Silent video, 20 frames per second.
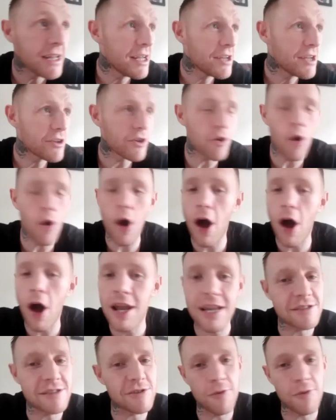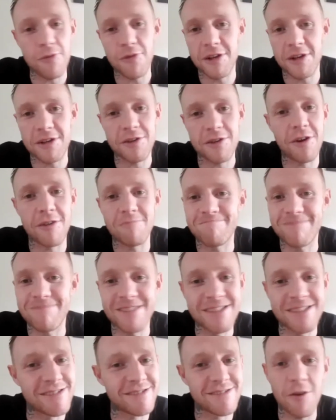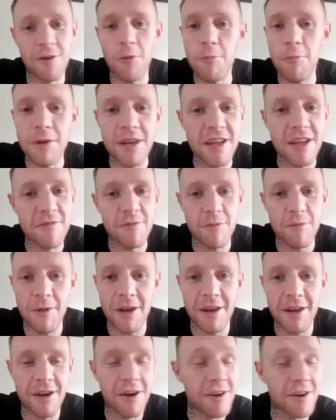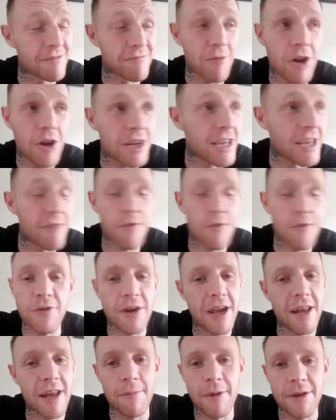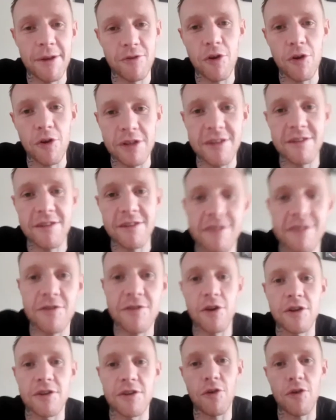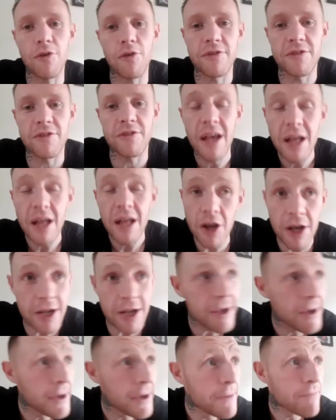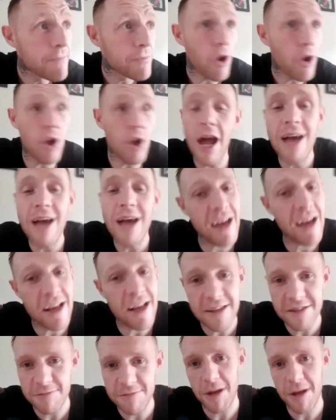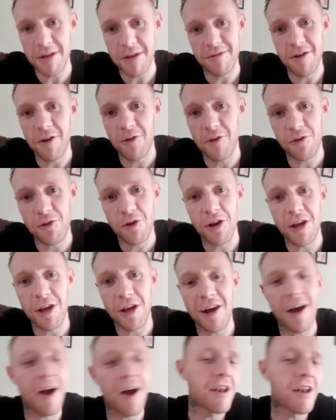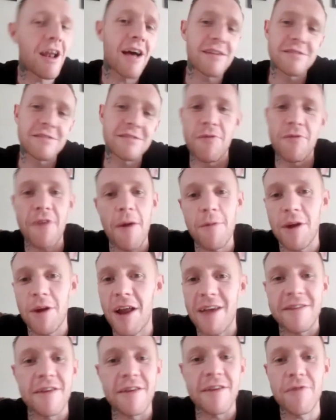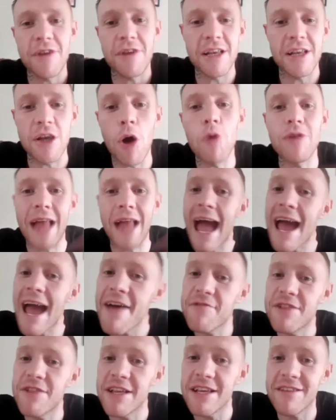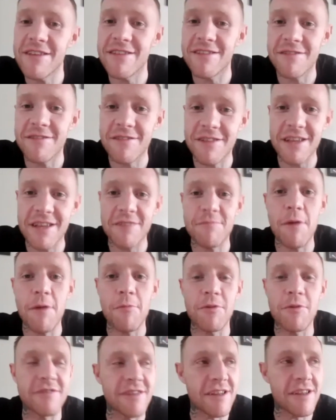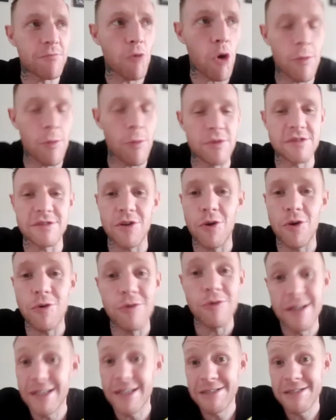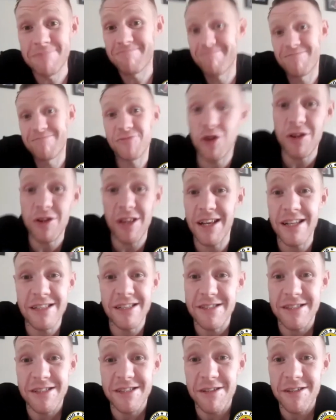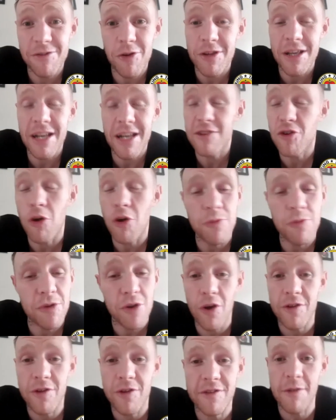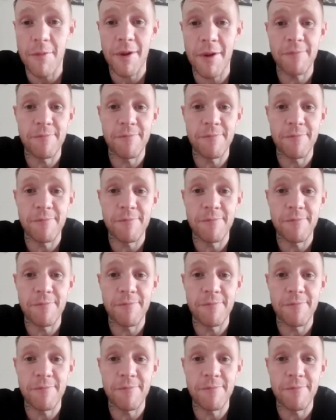you know, all that stuff. Like, you know, it's unbelievable, man. Like, I'll never forget it, man. You know, this kind of stuff is like, I lost all this, man, years ago. Like, I lost my family, I lost everything, and now to have these memories, these moments, now nothing else comes close to it, man.